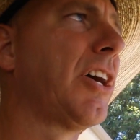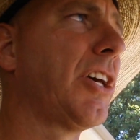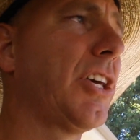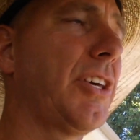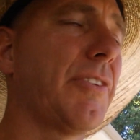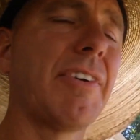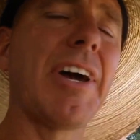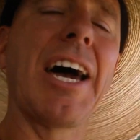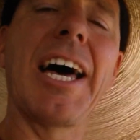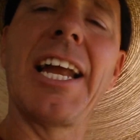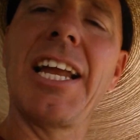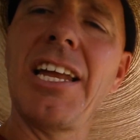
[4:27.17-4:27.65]

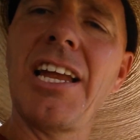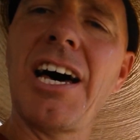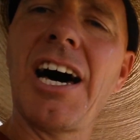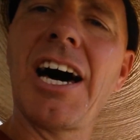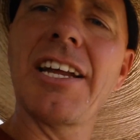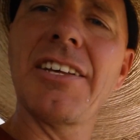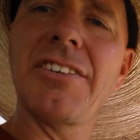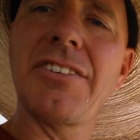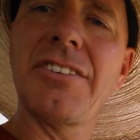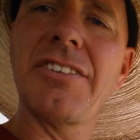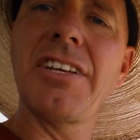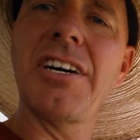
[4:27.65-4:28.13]
You've got a
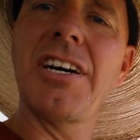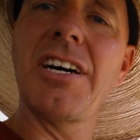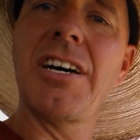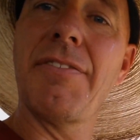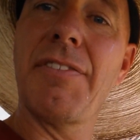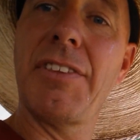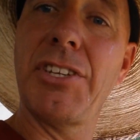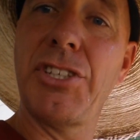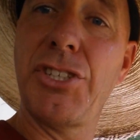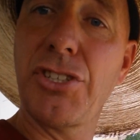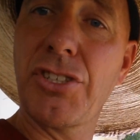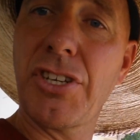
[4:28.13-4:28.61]
lot of
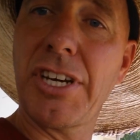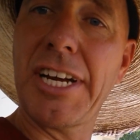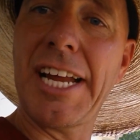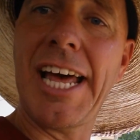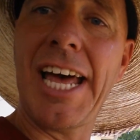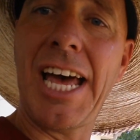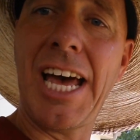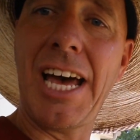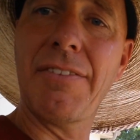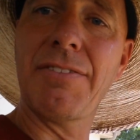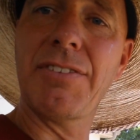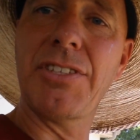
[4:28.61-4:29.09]
stuff that you're going to
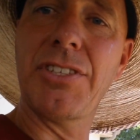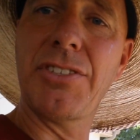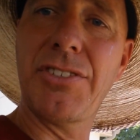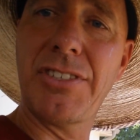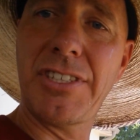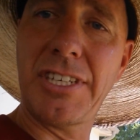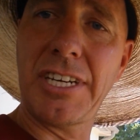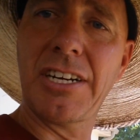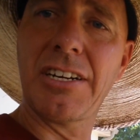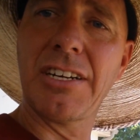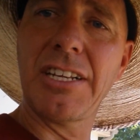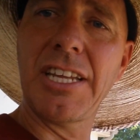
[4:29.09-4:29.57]
have to
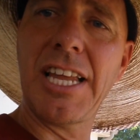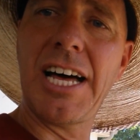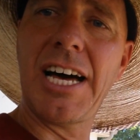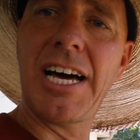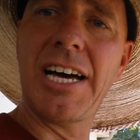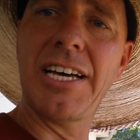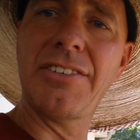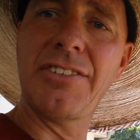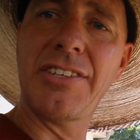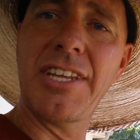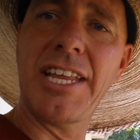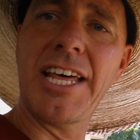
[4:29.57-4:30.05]

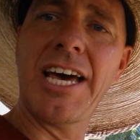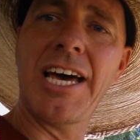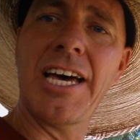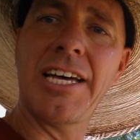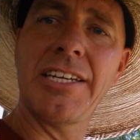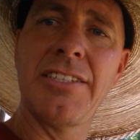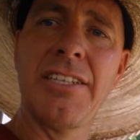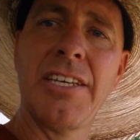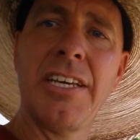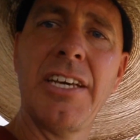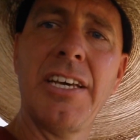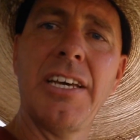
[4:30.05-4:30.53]
sterilize
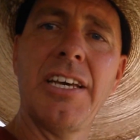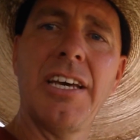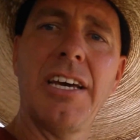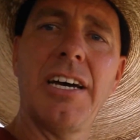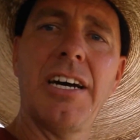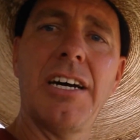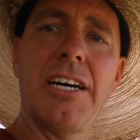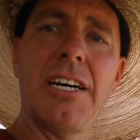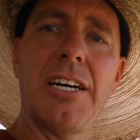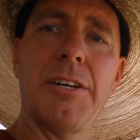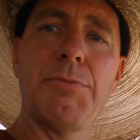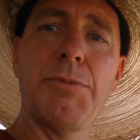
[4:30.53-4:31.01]
that
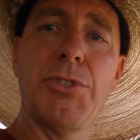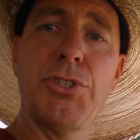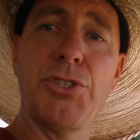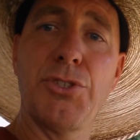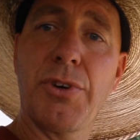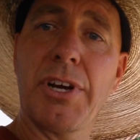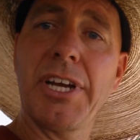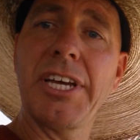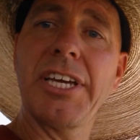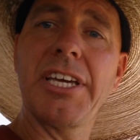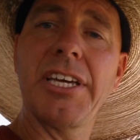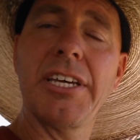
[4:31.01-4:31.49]
to
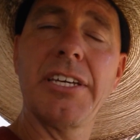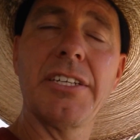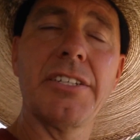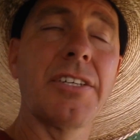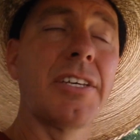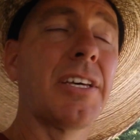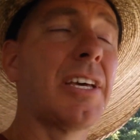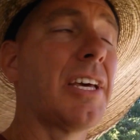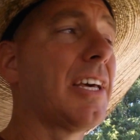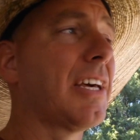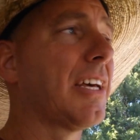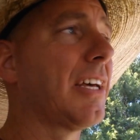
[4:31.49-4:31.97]
drink
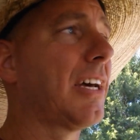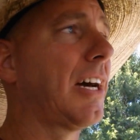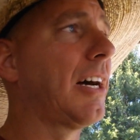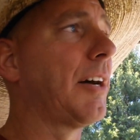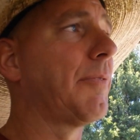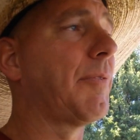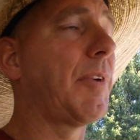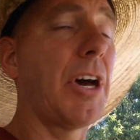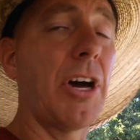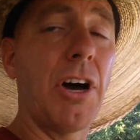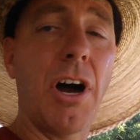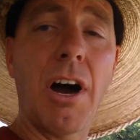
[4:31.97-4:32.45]
it.
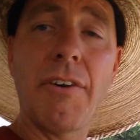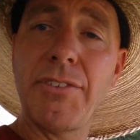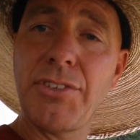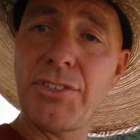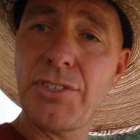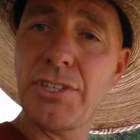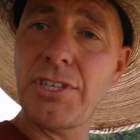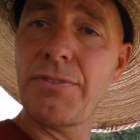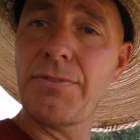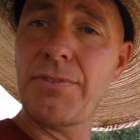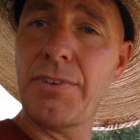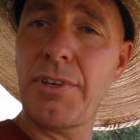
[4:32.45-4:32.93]
Now,
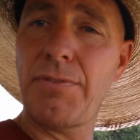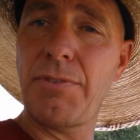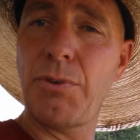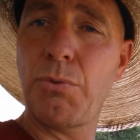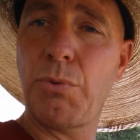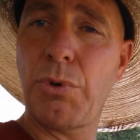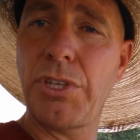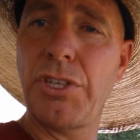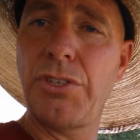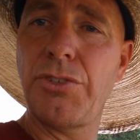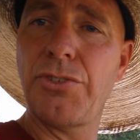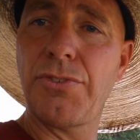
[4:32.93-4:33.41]
obviously, if you
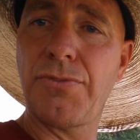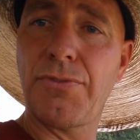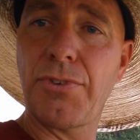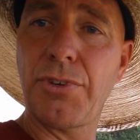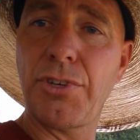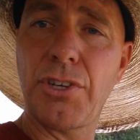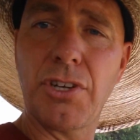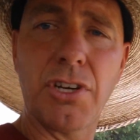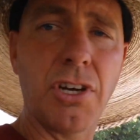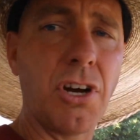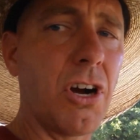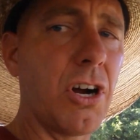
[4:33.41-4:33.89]
want to use it for
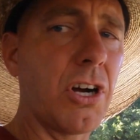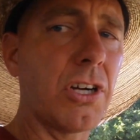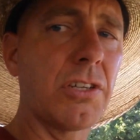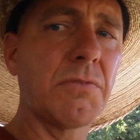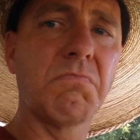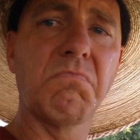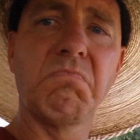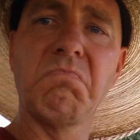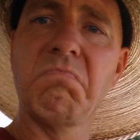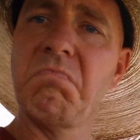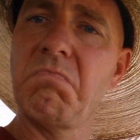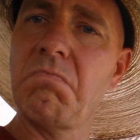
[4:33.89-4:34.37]
your
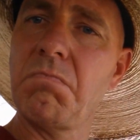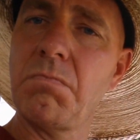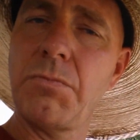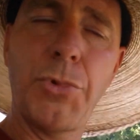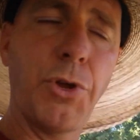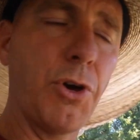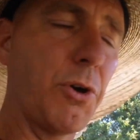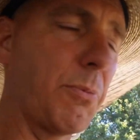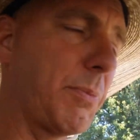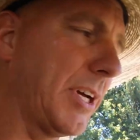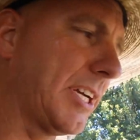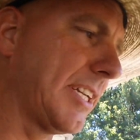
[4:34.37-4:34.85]
garden,
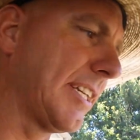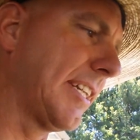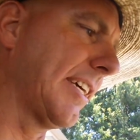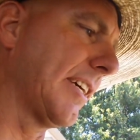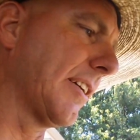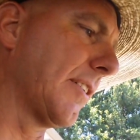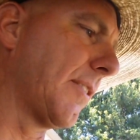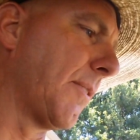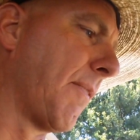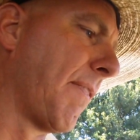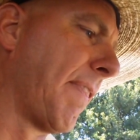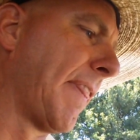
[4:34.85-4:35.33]
no big
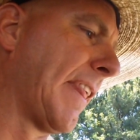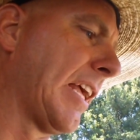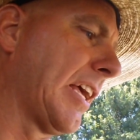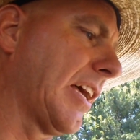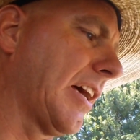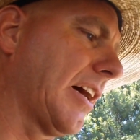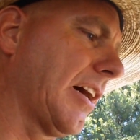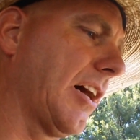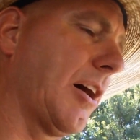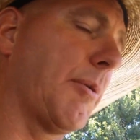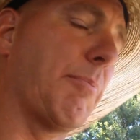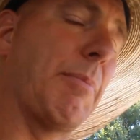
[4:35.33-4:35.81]
deal.
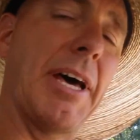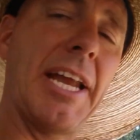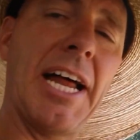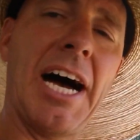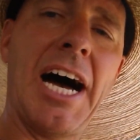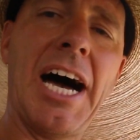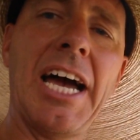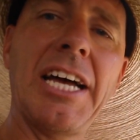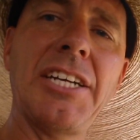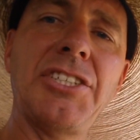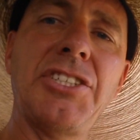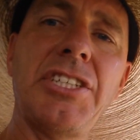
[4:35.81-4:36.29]
But
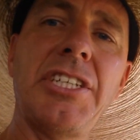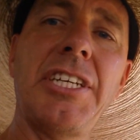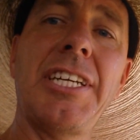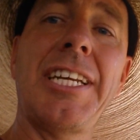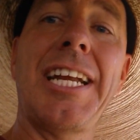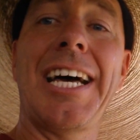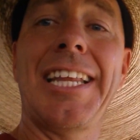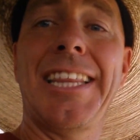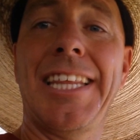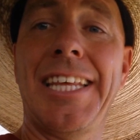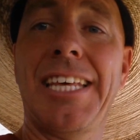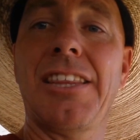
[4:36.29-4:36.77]

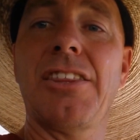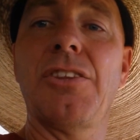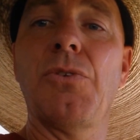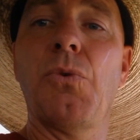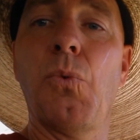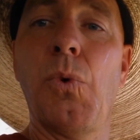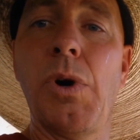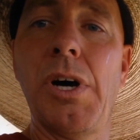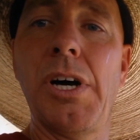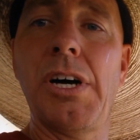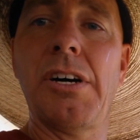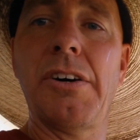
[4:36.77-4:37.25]
hygiene, I think the
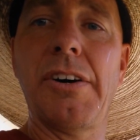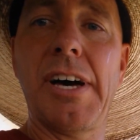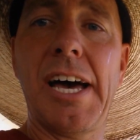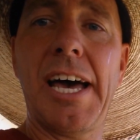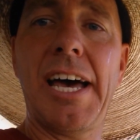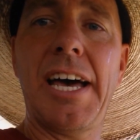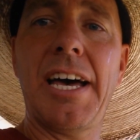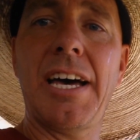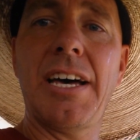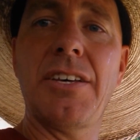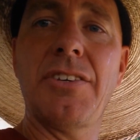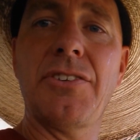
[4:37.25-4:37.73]
well
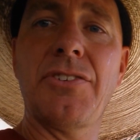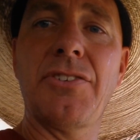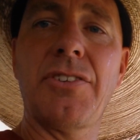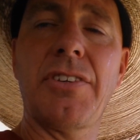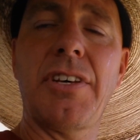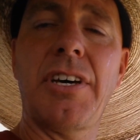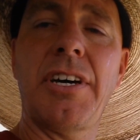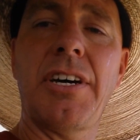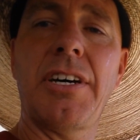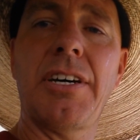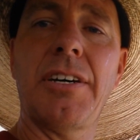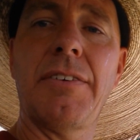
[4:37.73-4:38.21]
has
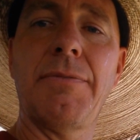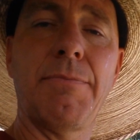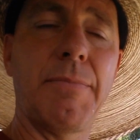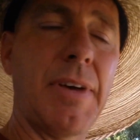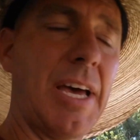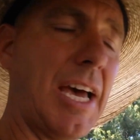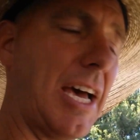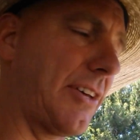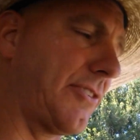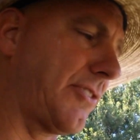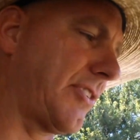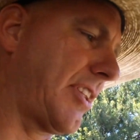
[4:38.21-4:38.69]

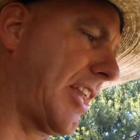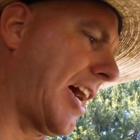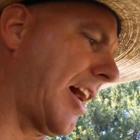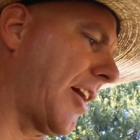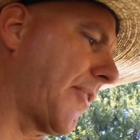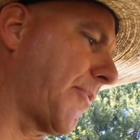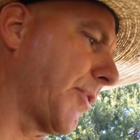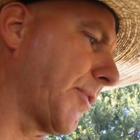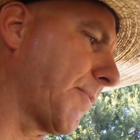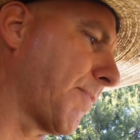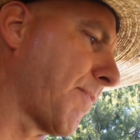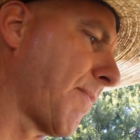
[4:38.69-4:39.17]

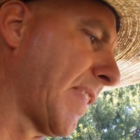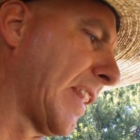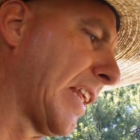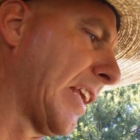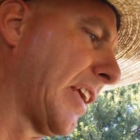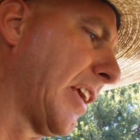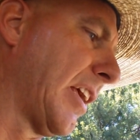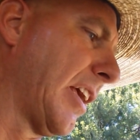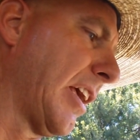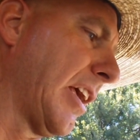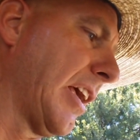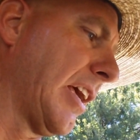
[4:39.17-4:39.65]
that
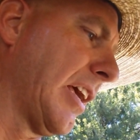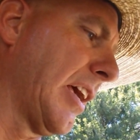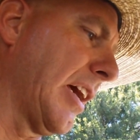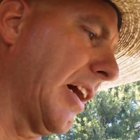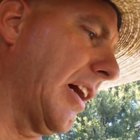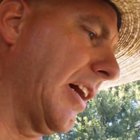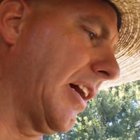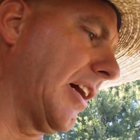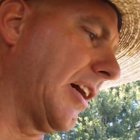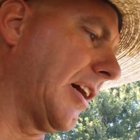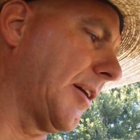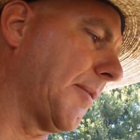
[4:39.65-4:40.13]

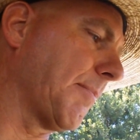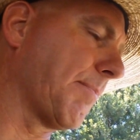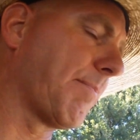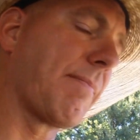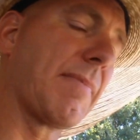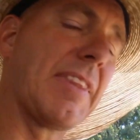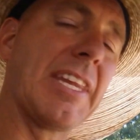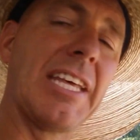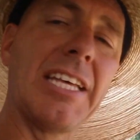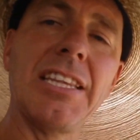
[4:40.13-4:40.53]
one.